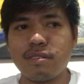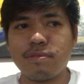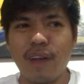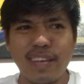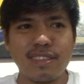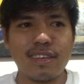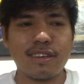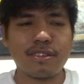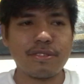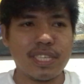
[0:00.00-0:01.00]

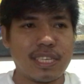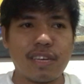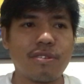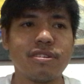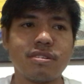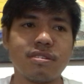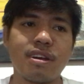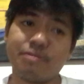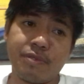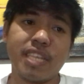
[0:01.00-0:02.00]
writing a critique or
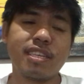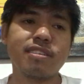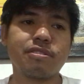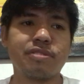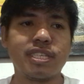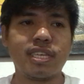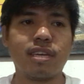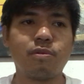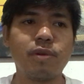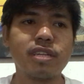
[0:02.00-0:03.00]
a written
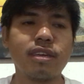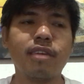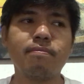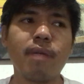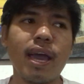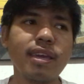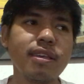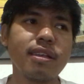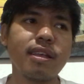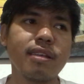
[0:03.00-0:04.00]
critique? Well, in
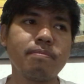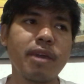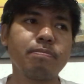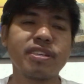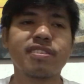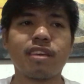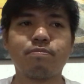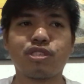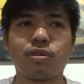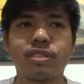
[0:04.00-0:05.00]
my
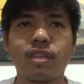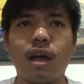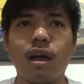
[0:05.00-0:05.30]
perception,